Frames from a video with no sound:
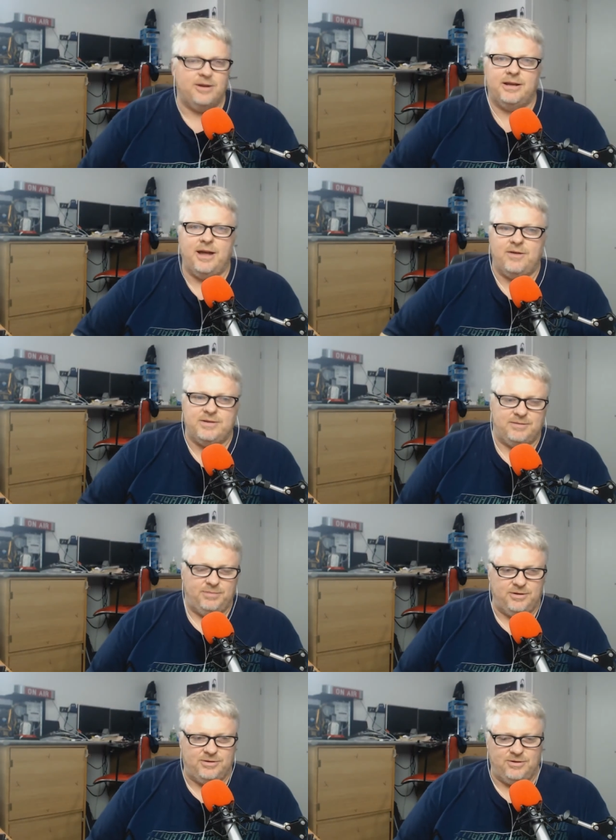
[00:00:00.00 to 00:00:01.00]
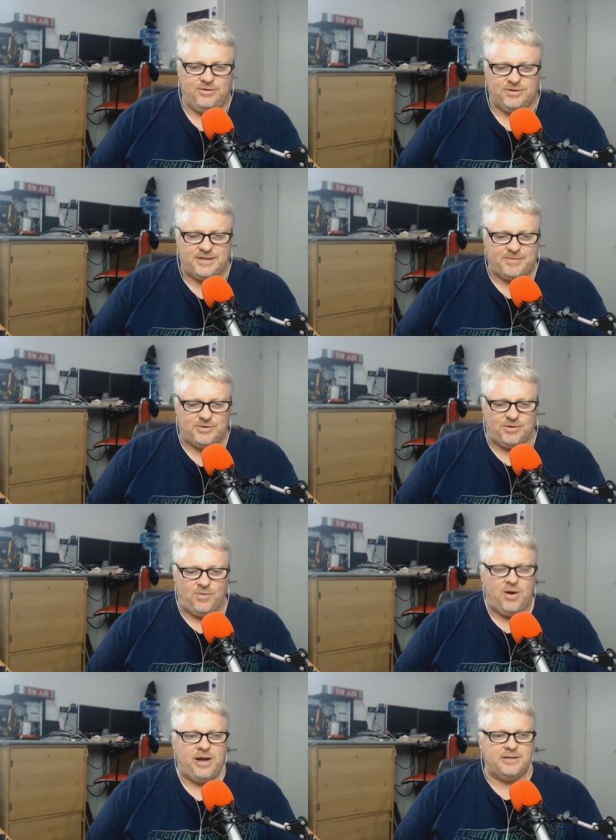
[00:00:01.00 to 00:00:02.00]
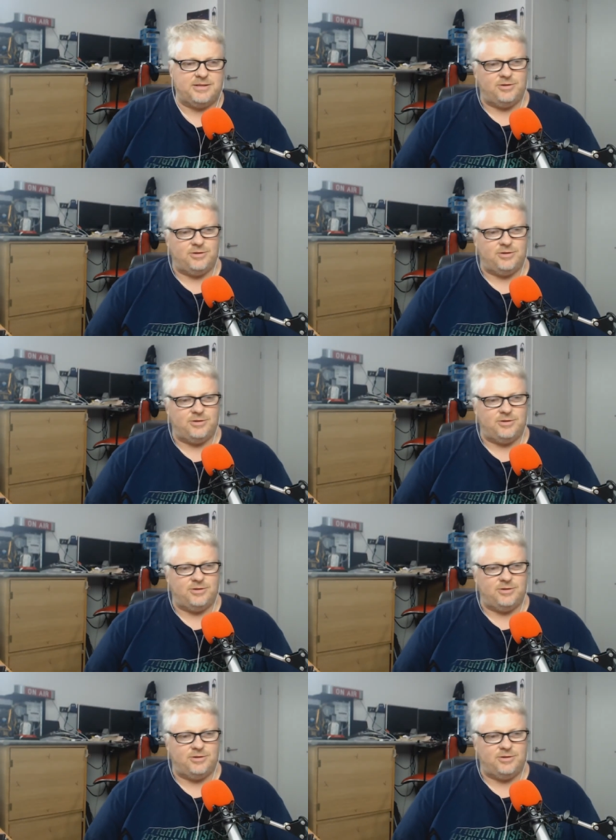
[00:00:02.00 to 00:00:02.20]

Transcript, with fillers: you got to go, isn't it? Bluetooth or some sort of wireless